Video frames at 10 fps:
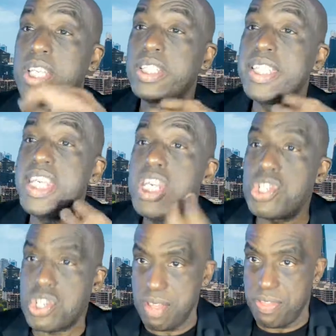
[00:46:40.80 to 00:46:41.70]
to
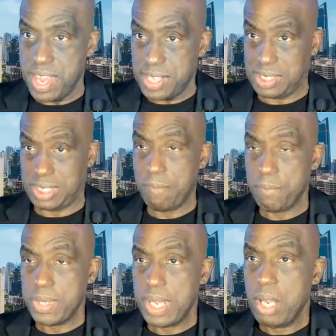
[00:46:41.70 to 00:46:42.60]
teach this.
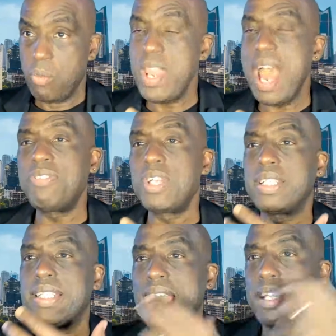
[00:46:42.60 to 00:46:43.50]
We have to
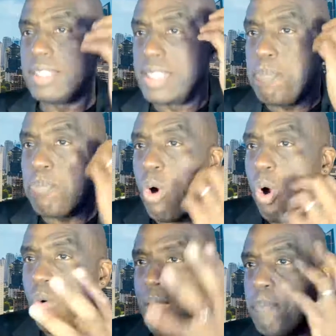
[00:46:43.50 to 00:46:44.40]
get
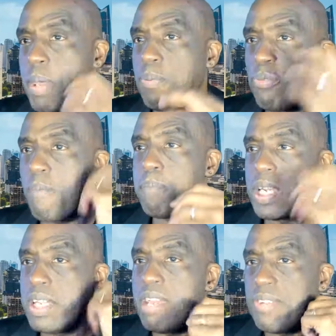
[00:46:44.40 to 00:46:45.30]
deprogram people from
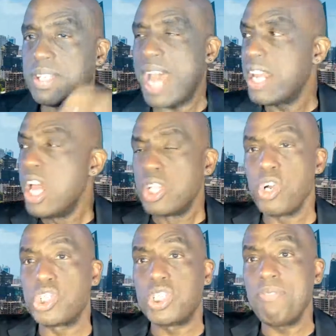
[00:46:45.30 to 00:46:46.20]
believing that
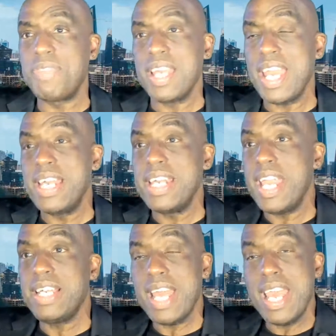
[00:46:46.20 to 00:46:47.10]
there's something
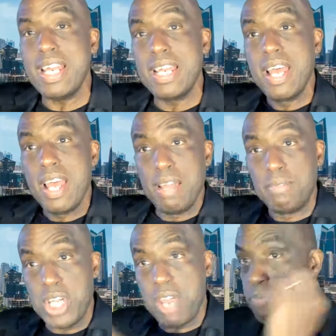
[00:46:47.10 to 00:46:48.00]
innate in
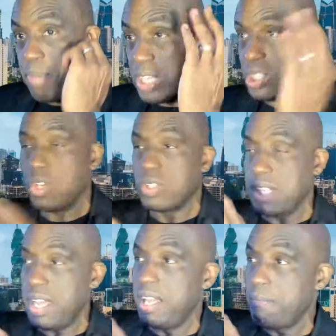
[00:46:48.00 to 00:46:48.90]
Jeff Bezos
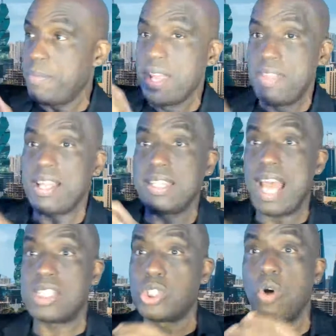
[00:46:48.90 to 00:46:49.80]
in
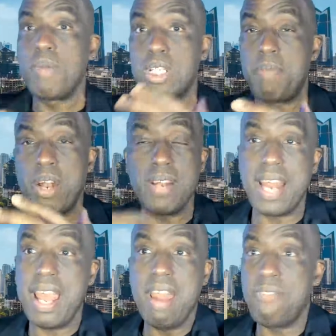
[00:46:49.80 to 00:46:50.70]
that's so much better
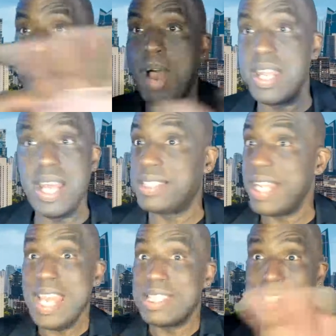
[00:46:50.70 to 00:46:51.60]
than everybody else.
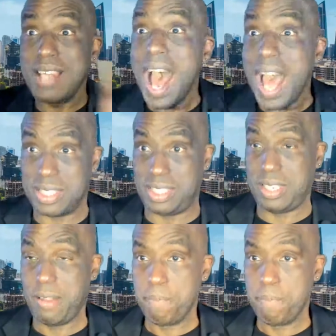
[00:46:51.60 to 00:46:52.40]
It's not.